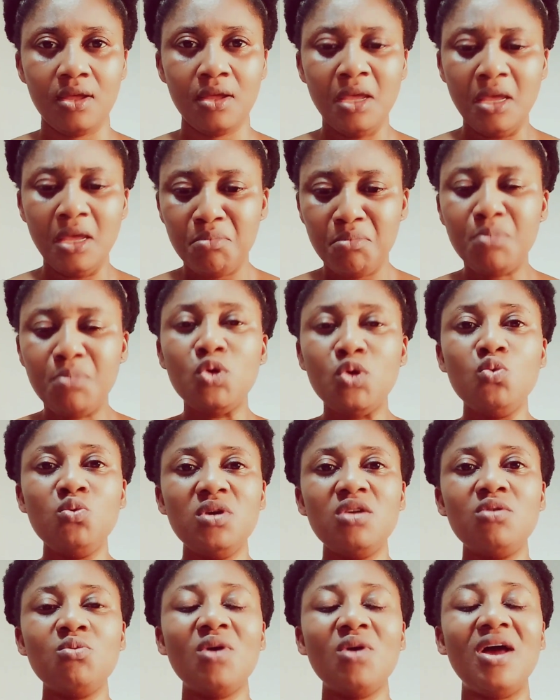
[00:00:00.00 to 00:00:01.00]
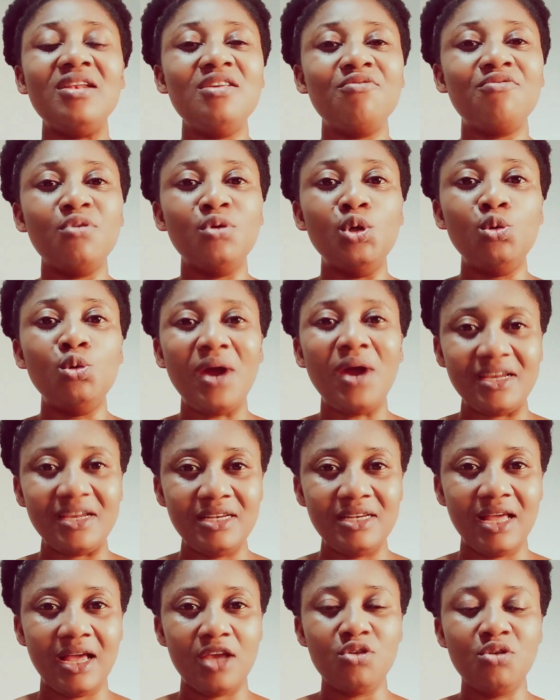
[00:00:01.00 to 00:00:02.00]
Maybe where you are living right
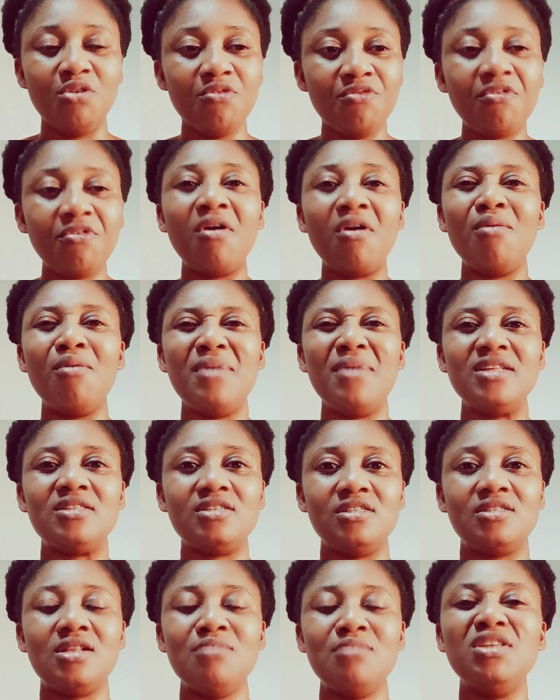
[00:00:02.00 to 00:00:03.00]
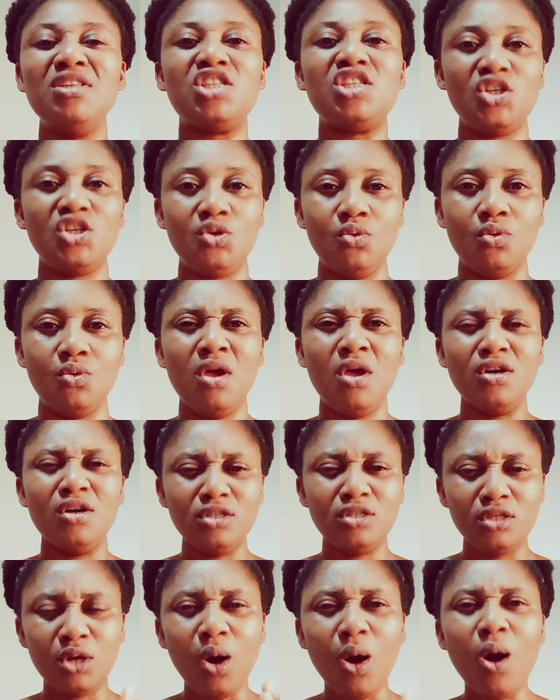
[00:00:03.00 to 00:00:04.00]
now, your environment is limiting you.
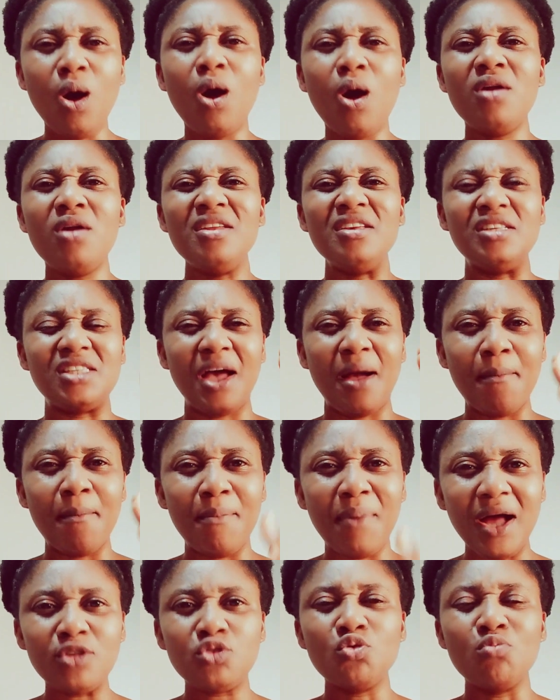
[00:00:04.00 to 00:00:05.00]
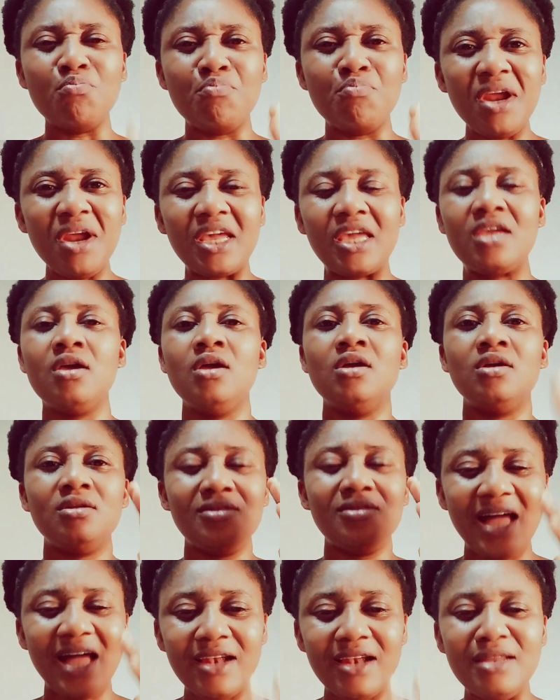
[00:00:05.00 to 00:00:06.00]
God is about to break
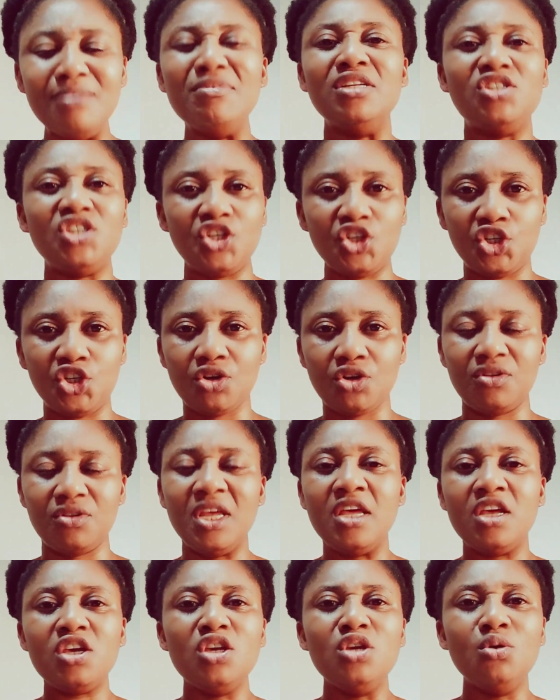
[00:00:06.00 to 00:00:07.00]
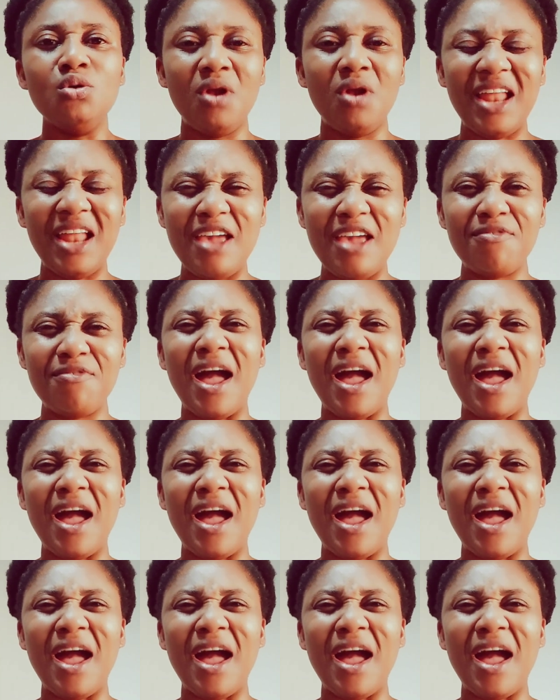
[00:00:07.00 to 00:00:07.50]
that limitation in your life.